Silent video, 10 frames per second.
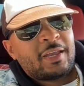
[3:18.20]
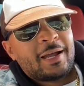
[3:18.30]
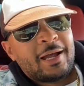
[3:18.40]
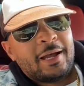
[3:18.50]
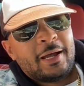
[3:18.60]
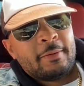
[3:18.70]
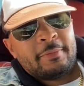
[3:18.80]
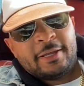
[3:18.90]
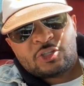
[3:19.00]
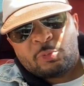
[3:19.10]
Uh,
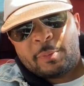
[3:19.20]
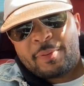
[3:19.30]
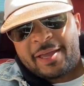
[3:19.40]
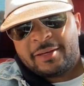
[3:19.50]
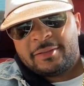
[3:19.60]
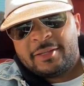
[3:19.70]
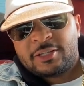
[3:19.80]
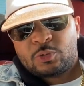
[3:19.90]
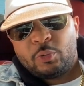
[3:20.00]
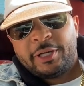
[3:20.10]
it's going to be painted
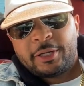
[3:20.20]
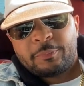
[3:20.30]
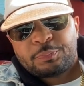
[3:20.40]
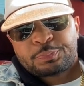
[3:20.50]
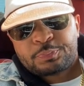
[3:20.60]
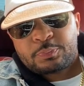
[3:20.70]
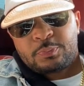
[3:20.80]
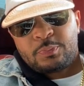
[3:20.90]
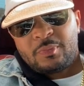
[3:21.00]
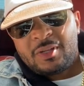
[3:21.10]
this week.
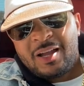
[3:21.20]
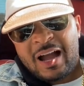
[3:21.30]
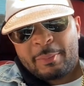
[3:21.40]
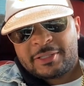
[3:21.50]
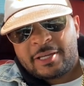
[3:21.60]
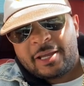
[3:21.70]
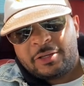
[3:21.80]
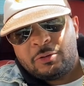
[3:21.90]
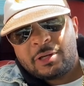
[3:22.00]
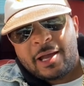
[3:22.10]
I'm going to take
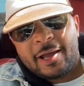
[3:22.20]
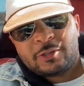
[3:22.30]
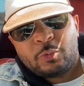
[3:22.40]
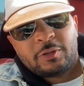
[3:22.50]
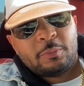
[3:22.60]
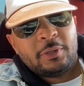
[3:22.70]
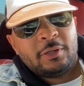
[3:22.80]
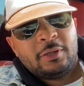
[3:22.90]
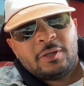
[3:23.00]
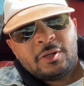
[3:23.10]
you guys with
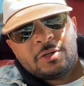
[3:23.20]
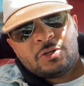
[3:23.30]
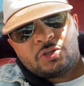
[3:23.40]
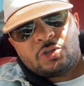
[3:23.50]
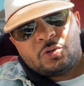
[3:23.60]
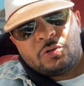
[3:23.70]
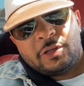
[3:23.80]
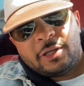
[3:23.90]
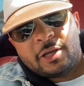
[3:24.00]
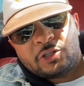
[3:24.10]
me to
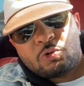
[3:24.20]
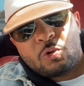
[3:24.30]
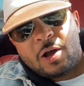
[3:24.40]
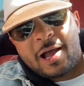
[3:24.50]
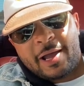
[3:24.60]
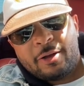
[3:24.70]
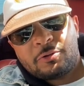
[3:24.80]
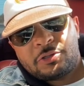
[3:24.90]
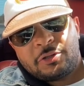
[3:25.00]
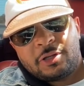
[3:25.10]
the uh, to
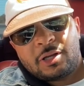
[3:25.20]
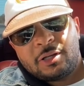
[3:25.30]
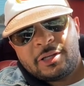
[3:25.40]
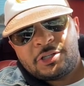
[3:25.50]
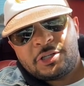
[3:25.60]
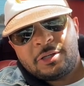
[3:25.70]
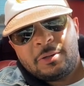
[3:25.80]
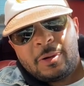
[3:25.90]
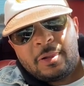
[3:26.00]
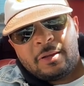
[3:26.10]
Ohio to the
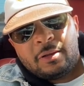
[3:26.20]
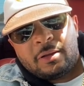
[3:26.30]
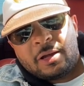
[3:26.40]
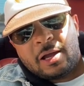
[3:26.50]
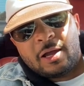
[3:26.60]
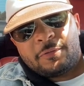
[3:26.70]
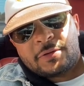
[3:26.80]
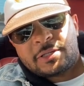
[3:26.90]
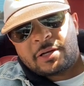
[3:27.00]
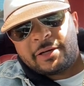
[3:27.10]
collision uh,
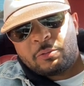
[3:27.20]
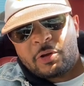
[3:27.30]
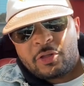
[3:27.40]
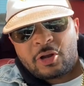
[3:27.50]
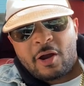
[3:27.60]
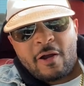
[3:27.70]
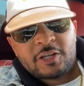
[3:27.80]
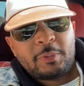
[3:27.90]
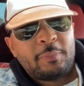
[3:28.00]
facility where the cars be